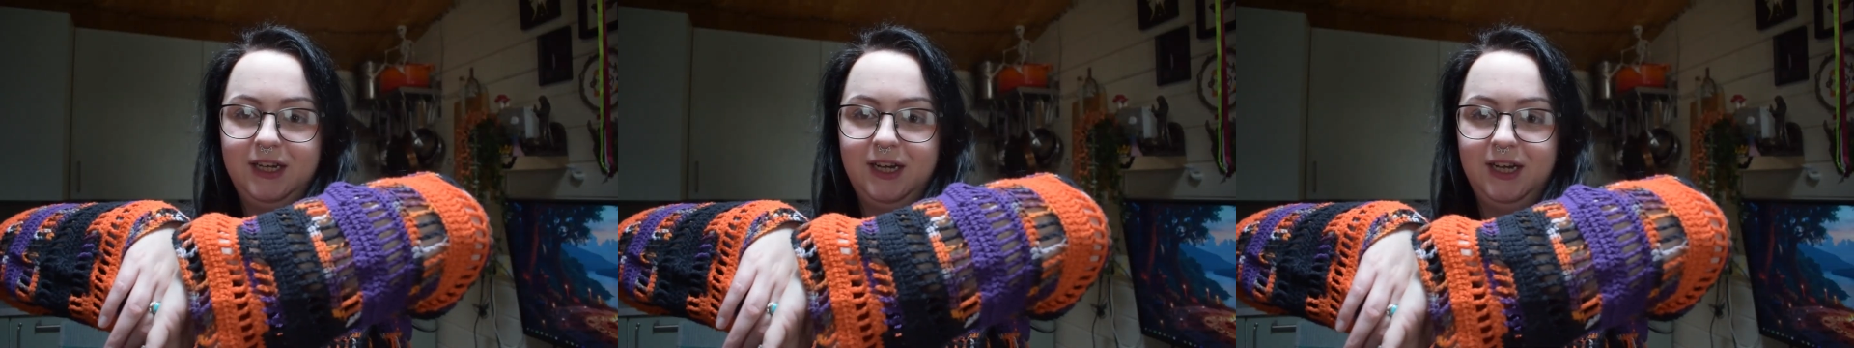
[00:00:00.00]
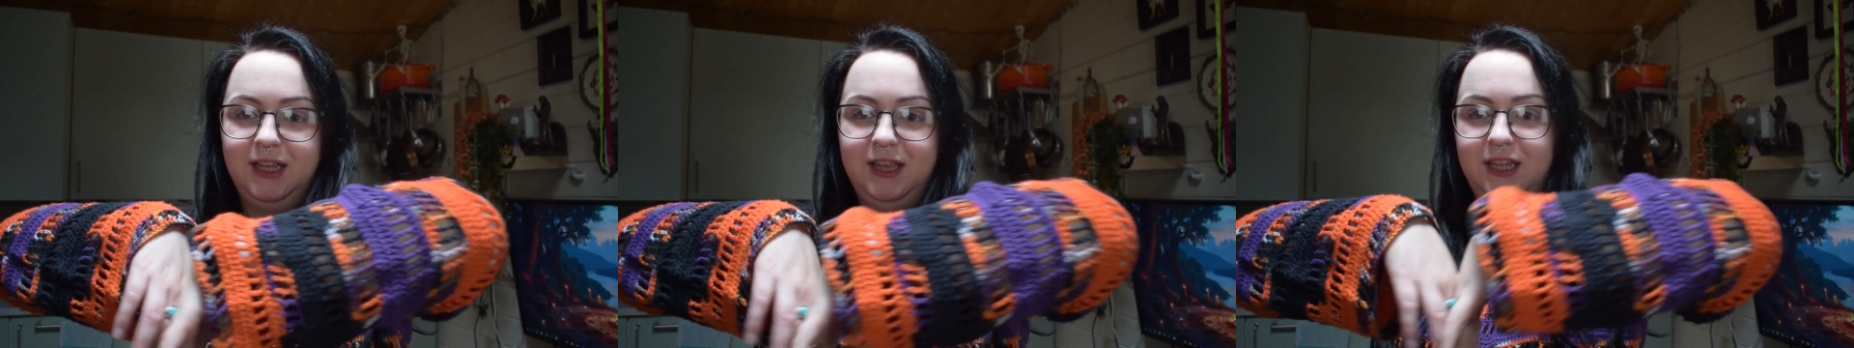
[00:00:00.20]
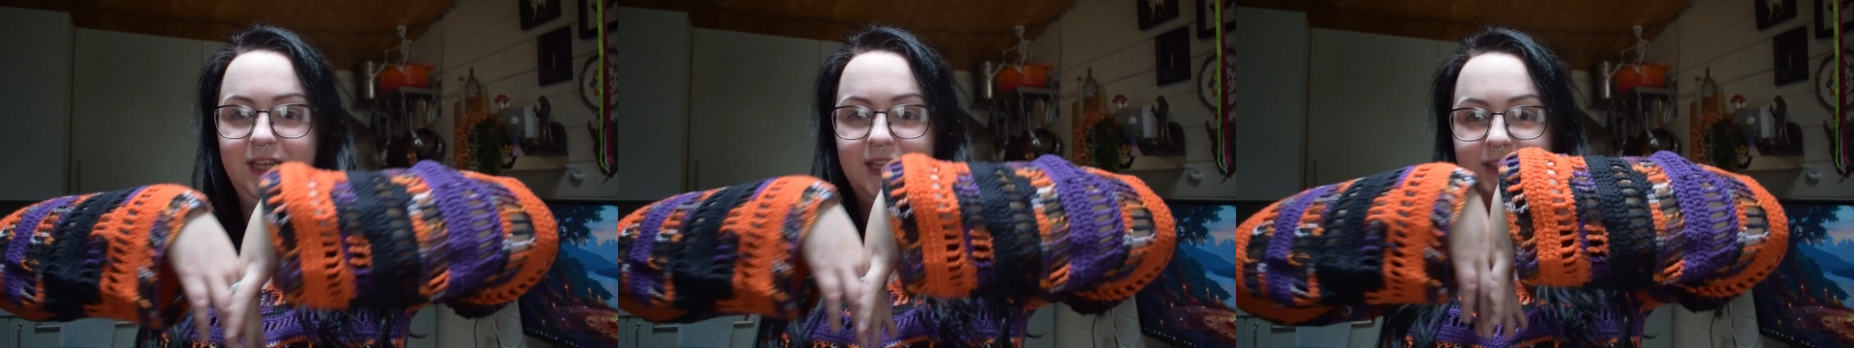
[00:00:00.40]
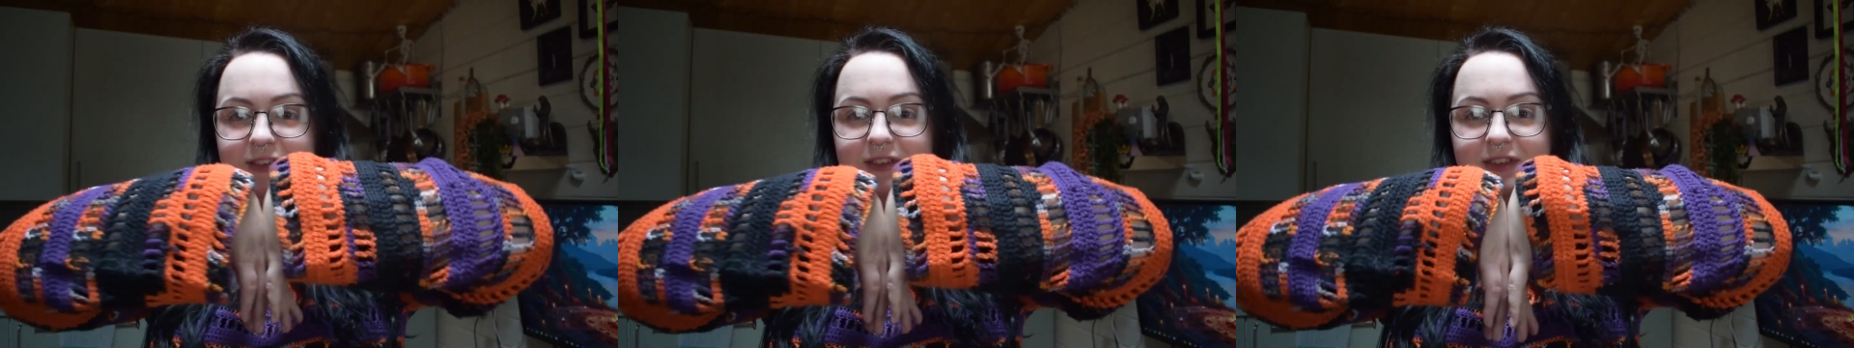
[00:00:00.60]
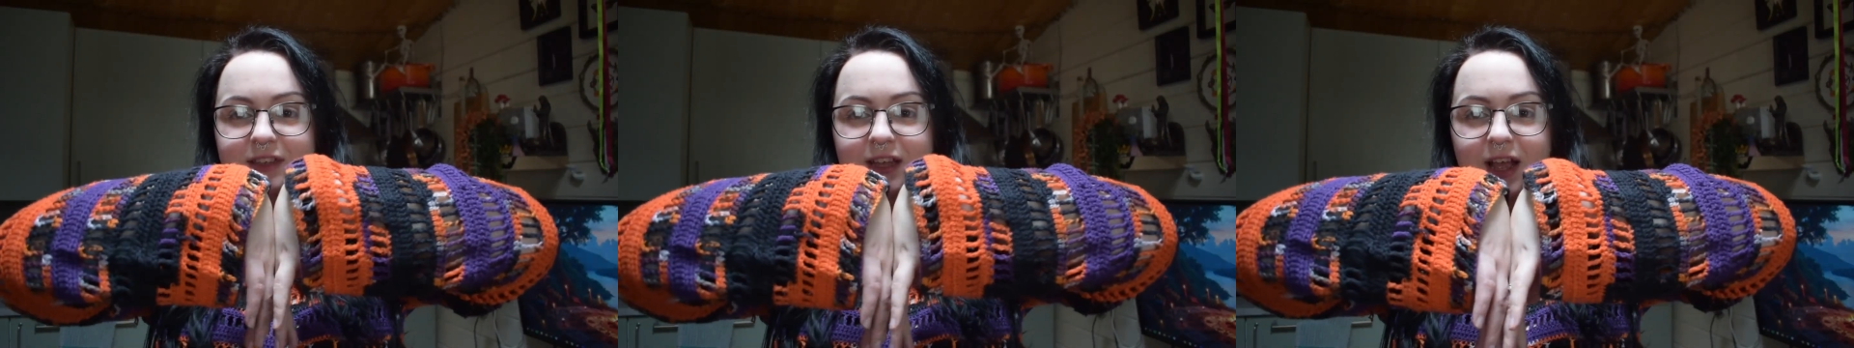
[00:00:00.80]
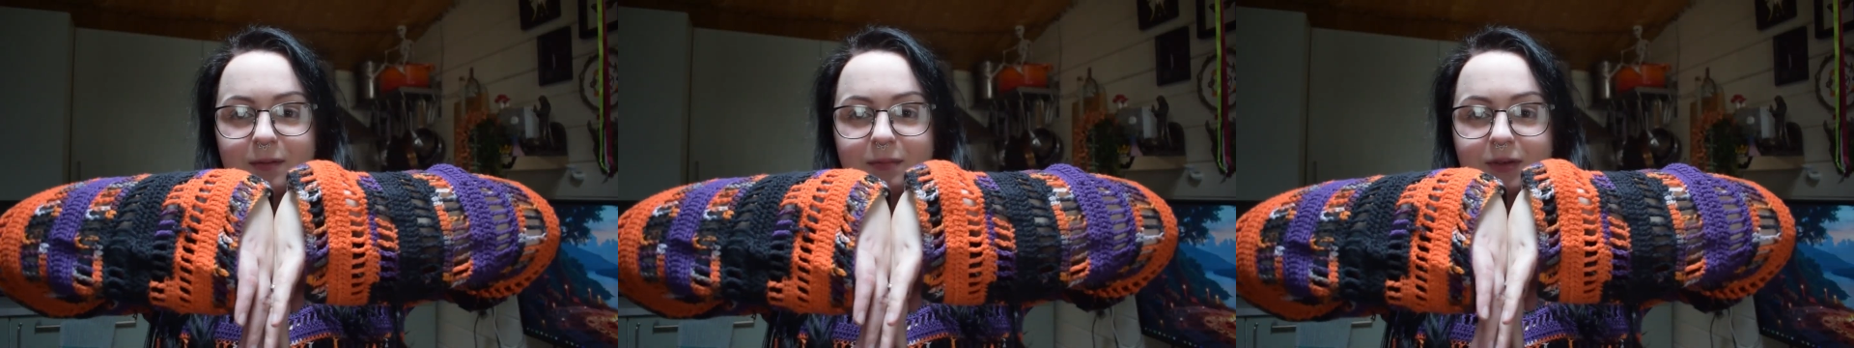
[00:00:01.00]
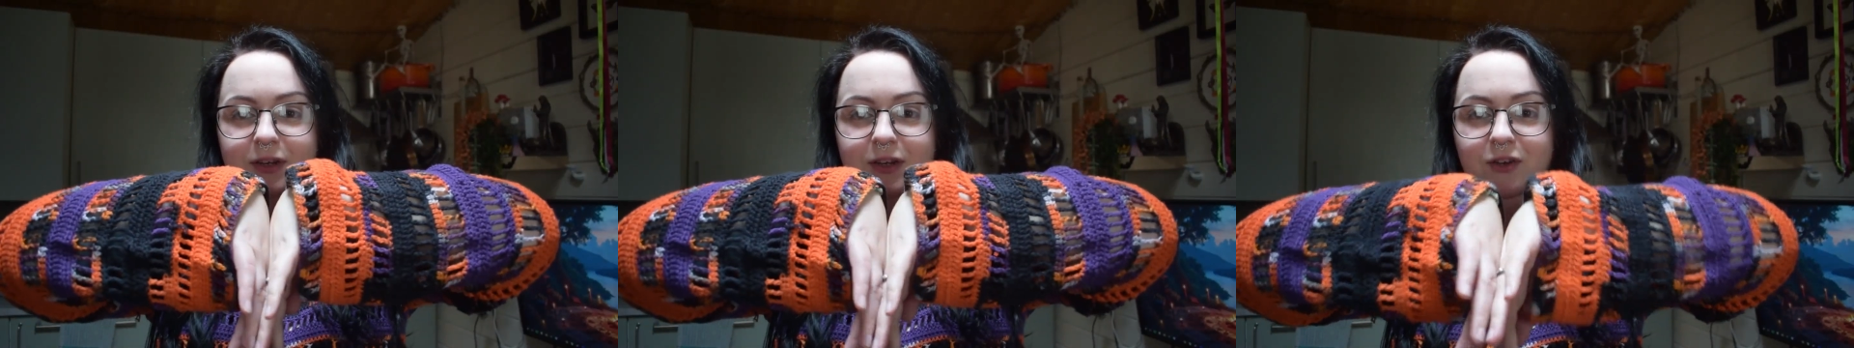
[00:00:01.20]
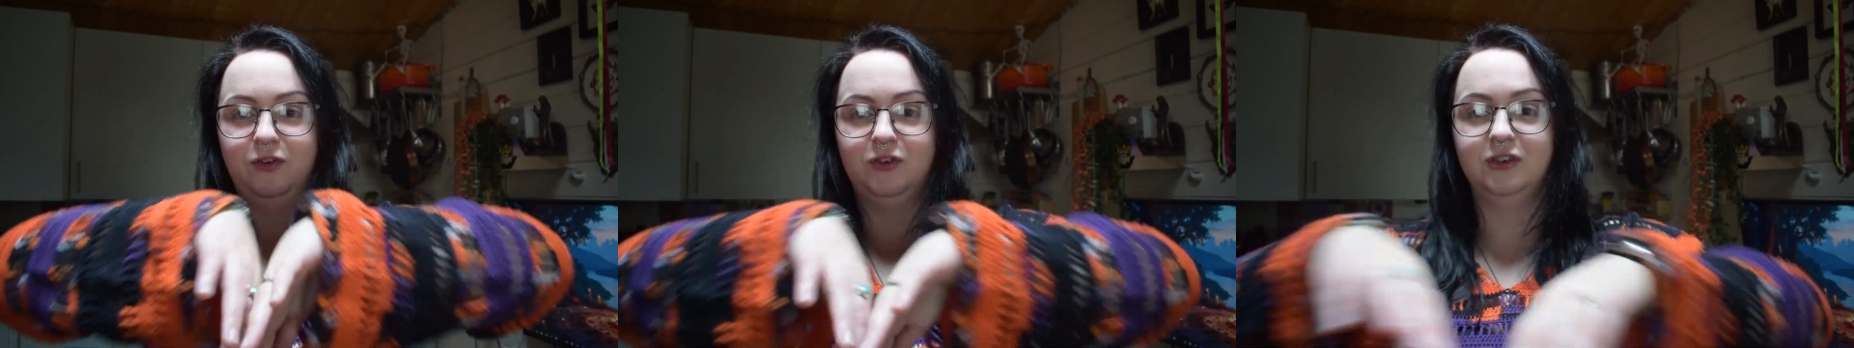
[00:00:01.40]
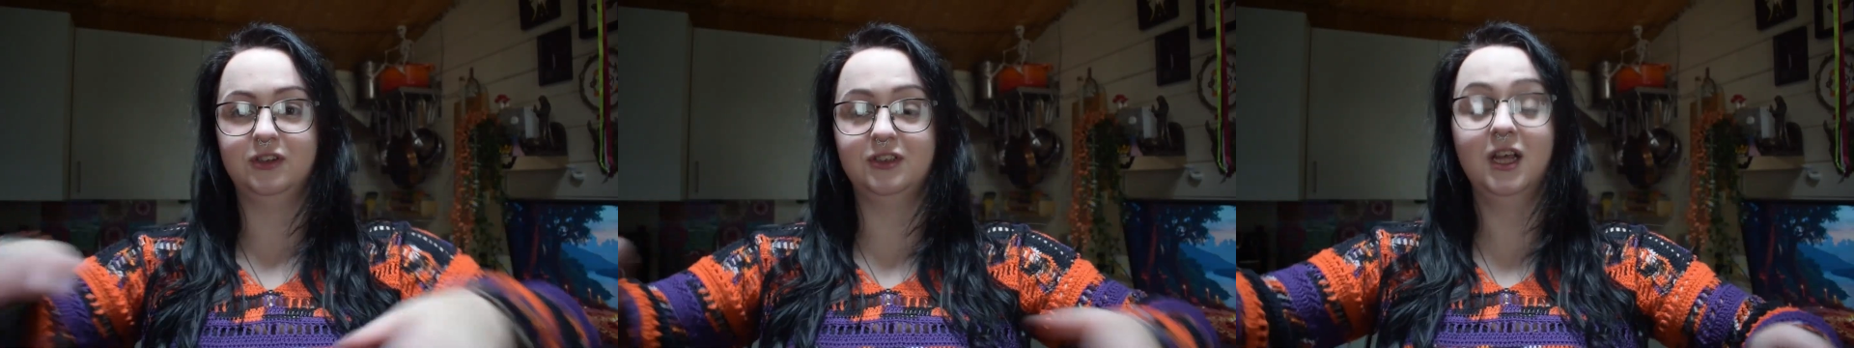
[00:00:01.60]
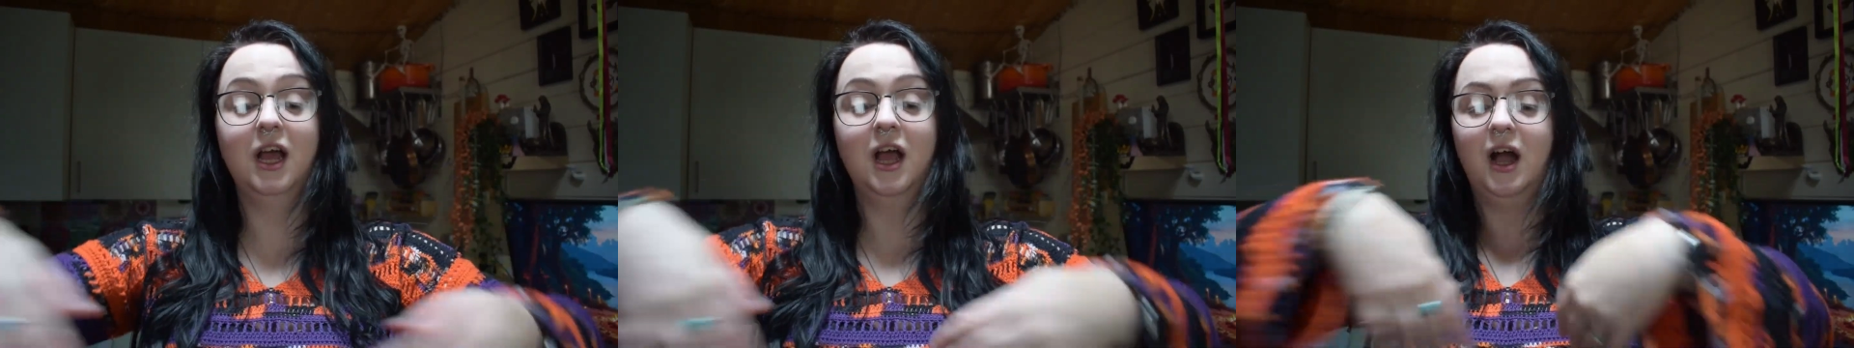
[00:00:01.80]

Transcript: I think it's just absolutely gorgeous.